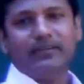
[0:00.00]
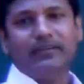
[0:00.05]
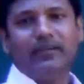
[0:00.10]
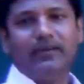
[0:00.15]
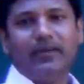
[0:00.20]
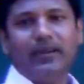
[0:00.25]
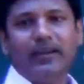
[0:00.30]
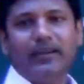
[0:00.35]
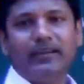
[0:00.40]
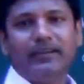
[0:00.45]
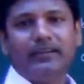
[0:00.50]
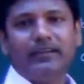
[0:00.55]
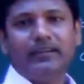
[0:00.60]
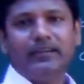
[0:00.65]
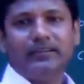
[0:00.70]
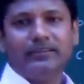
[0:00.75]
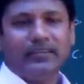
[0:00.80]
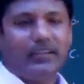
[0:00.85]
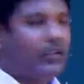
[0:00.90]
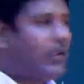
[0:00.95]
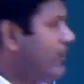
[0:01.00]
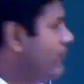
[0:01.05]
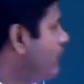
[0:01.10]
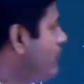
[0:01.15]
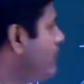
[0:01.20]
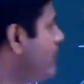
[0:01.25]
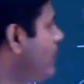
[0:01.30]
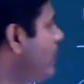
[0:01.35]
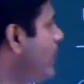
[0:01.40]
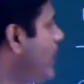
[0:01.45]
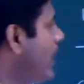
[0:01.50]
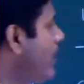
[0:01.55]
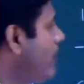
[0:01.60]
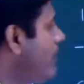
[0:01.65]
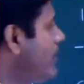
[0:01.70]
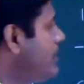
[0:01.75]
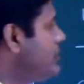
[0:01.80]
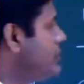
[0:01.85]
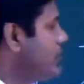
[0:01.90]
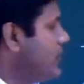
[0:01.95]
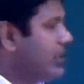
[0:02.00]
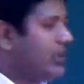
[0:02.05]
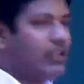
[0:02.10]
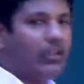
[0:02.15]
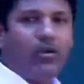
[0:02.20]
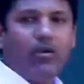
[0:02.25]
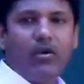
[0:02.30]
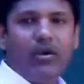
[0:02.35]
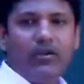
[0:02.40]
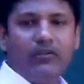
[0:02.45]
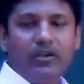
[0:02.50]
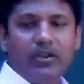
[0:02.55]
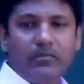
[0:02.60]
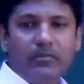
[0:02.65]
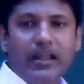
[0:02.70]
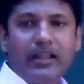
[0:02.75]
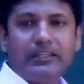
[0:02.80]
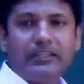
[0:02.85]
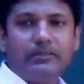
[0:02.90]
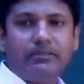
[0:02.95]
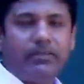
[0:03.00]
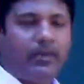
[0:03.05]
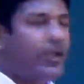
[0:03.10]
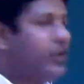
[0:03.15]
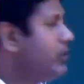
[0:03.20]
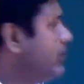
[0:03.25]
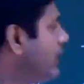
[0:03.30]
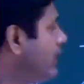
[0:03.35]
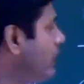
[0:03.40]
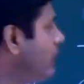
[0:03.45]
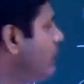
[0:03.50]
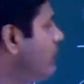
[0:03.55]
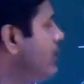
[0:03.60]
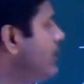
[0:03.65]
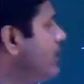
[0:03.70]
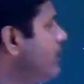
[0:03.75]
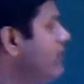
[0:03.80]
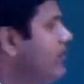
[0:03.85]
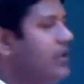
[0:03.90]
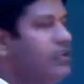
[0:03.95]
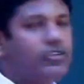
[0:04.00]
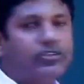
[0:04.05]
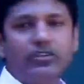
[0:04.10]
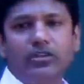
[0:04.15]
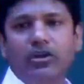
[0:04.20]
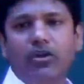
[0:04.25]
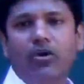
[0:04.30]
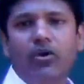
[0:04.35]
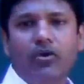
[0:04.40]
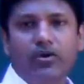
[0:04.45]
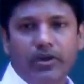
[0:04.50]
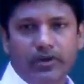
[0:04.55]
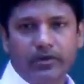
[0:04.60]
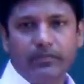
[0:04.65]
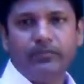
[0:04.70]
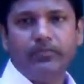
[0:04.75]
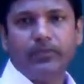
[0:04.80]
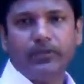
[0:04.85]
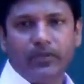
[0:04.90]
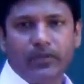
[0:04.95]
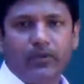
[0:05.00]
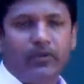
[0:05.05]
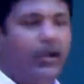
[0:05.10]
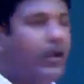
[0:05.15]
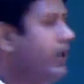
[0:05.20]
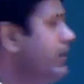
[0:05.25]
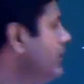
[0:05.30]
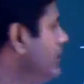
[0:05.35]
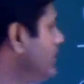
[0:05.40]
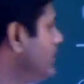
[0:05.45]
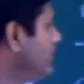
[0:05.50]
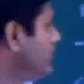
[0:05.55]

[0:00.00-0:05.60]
Alright? So you can rearrange it, the order. When you multiply, you can rearrange the order. Alright?